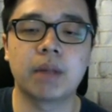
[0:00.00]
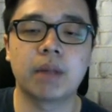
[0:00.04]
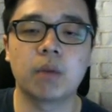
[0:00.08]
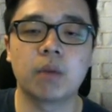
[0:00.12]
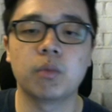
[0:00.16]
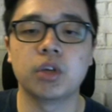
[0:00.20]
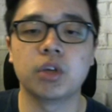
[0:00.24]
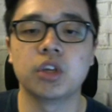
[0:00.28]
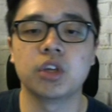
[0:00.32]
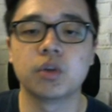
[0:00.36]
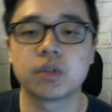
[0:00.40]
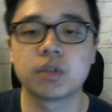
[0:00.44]

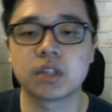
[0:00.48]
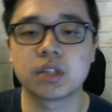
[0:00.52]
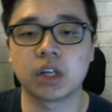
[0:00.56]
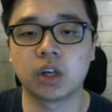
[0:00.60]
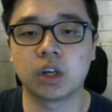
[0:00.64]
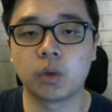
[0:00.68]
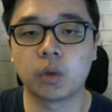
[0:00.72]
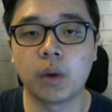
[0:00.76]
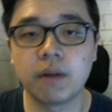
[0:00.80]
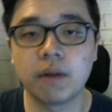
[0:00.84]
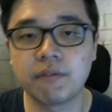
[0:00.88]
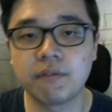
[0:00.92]
then we use the
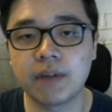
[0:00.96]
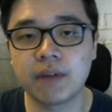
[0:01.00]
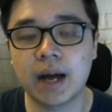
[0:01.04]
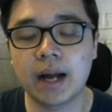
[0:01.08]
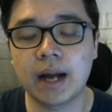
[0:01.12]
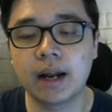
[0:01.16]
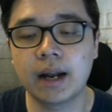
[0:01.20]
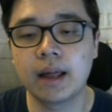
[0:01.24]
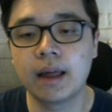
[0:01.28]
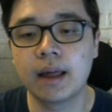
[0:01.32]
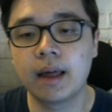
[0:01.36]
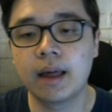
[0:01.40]

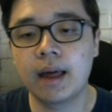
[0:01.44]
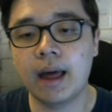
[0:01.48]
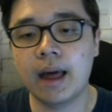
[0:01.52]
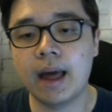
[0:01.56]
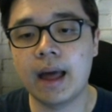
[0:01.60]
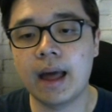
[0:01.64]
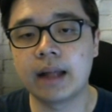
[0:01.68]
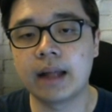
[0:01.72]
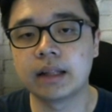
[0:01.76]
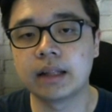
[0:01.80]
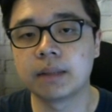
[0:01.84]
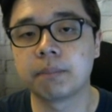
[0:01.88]
graveyard
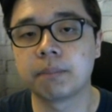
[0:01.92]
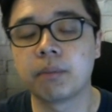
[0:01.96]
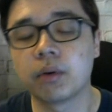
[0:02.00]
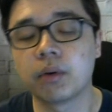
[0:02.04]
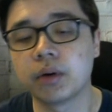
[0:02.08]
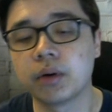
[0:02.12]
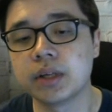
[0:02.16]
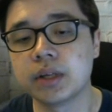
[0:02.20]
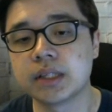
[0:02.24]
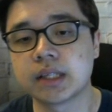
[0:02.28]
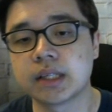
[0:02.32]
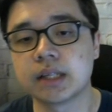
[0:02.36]
and the
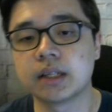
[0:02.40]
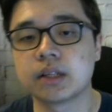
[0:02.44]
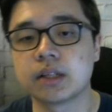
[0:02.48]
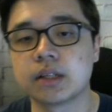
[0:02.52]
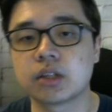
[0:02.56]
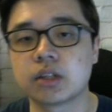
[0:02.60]
poison.